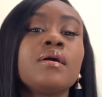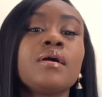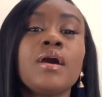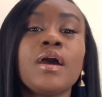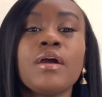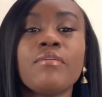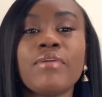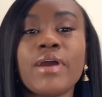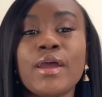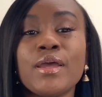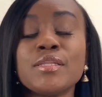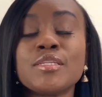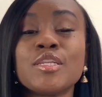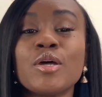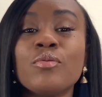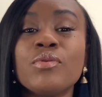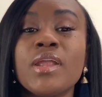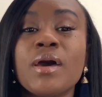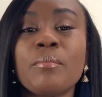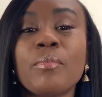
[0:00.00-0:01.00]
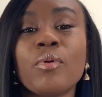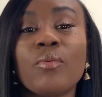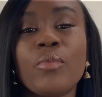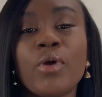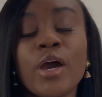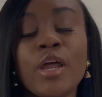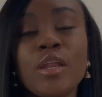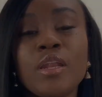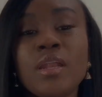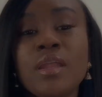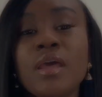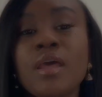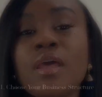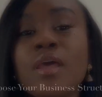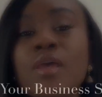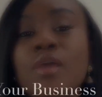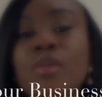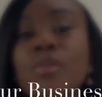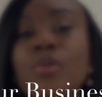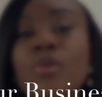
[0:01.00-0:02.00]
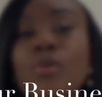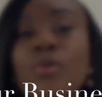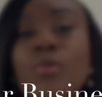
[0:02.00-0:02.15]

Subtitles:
All right, so number one, you're